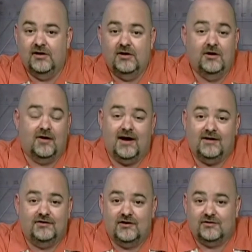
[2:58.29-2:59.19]
Your
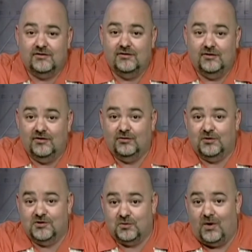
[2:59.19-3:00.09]
ancestors knew this,
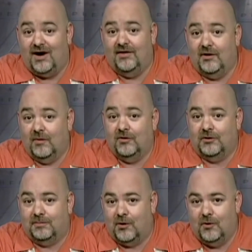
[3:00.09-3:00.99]
which is why they wrote
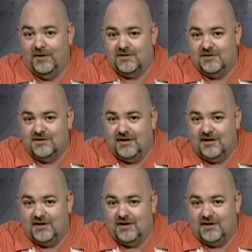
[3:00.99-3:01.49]
the prohibitions